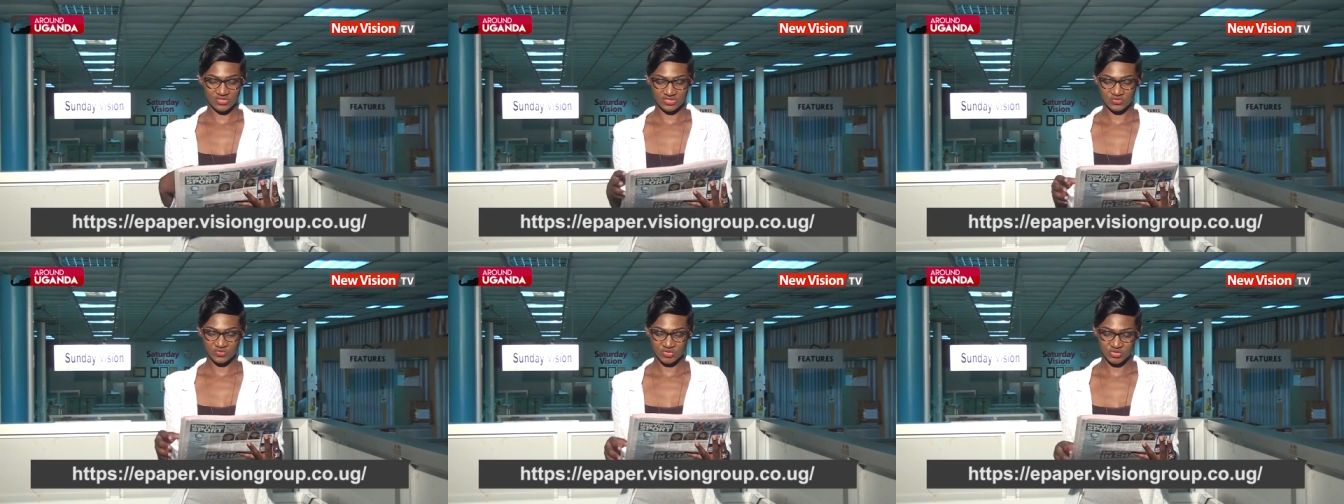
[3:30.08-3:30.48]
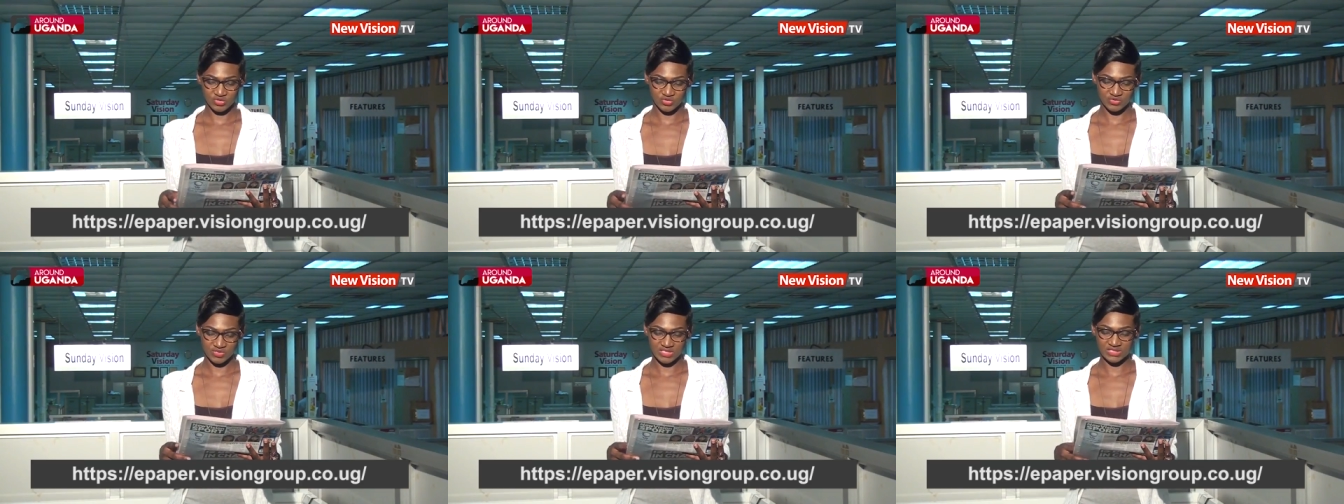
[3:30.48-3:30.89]
that we
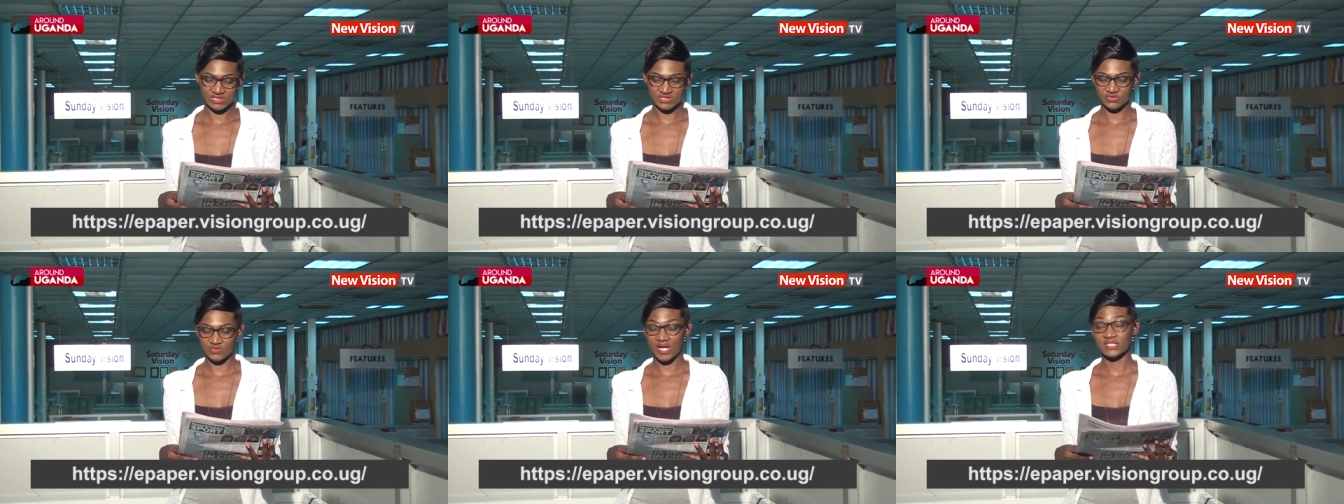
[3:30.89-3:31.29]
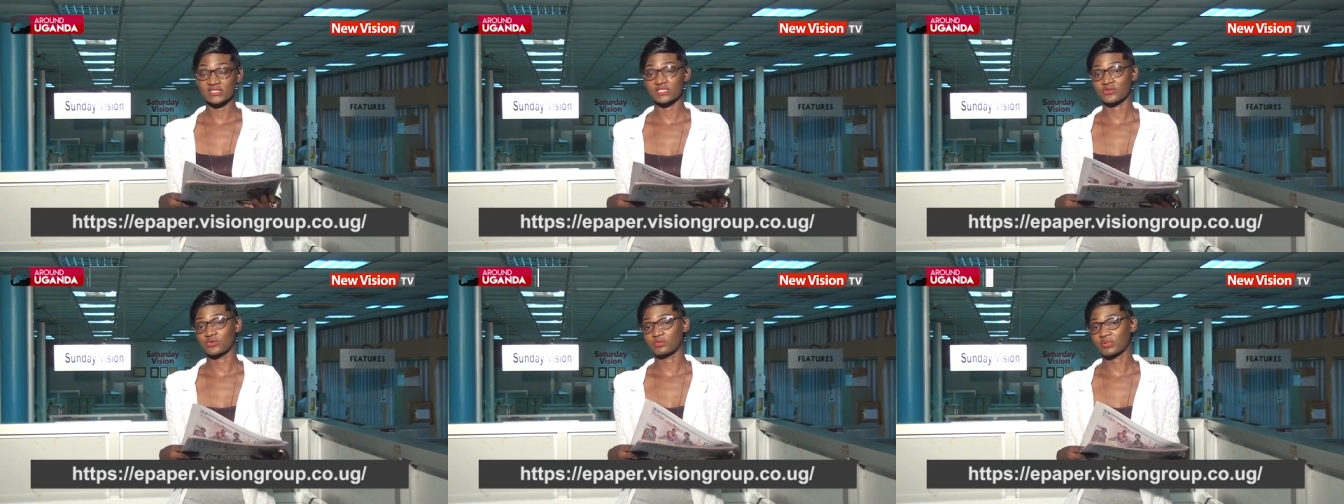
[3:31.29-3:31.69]
should read. It is right
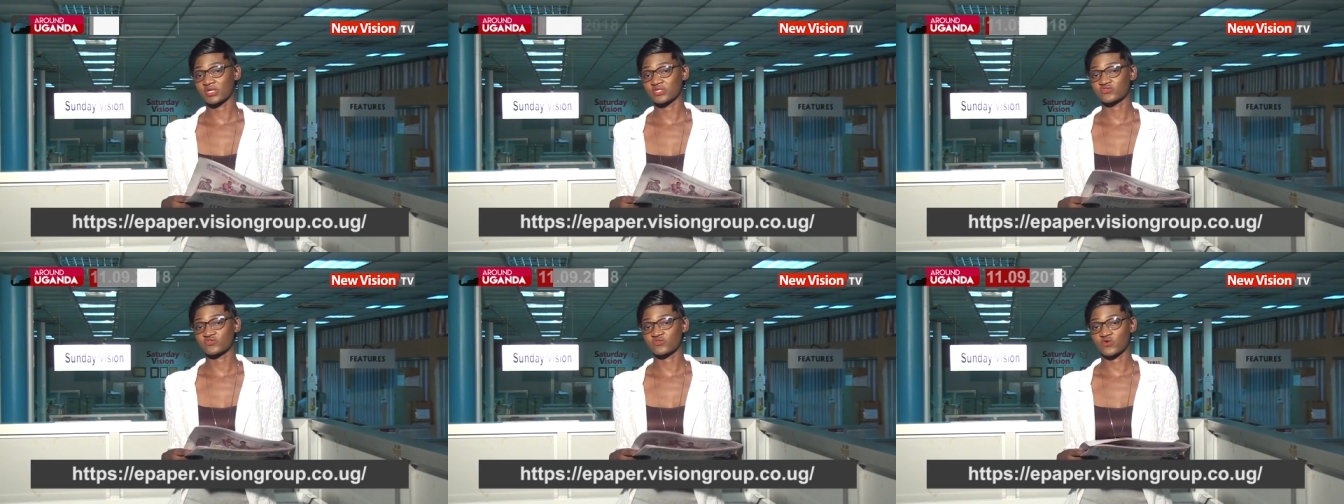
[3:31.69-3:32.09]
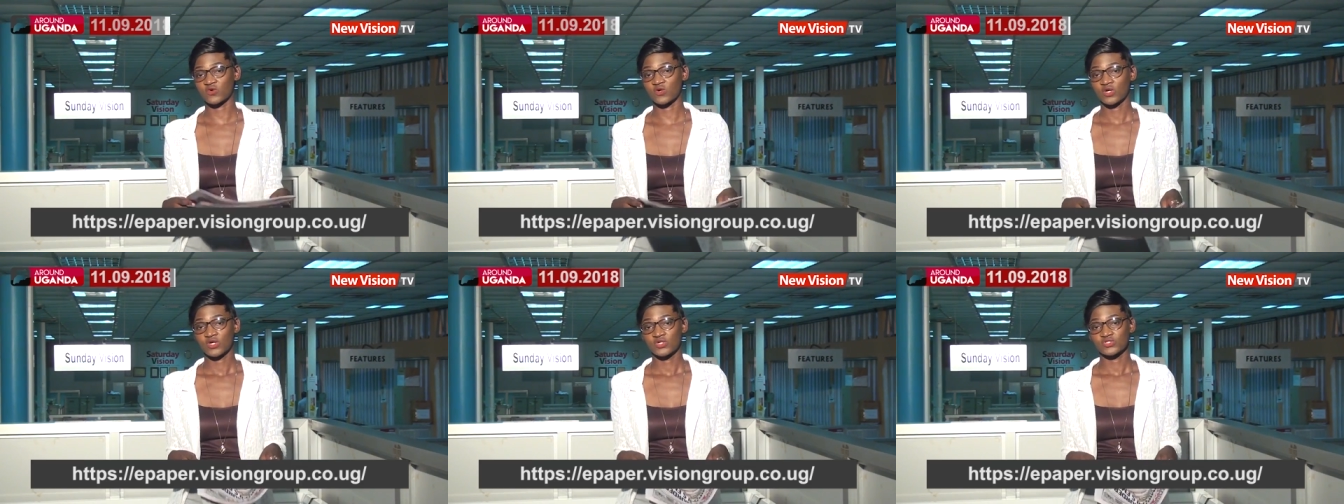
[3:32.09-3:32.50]
here on page 4